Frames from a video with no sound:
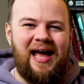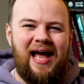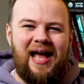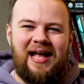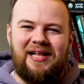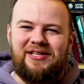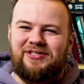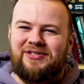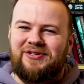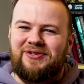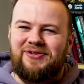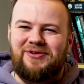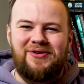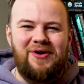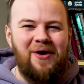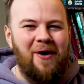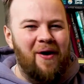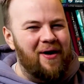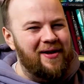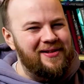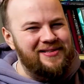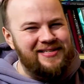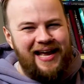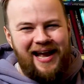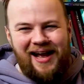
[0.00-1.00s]
It's
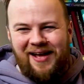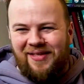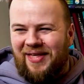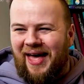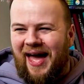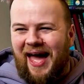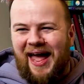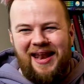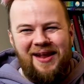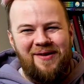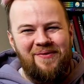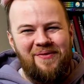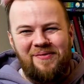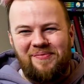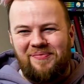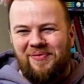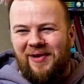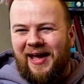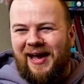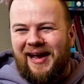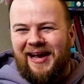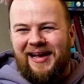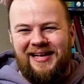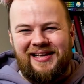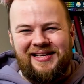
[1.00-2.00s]
not a deck that anyone
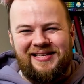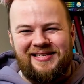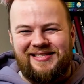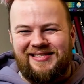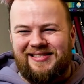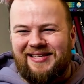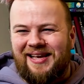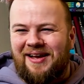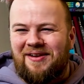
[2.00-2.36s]
plays,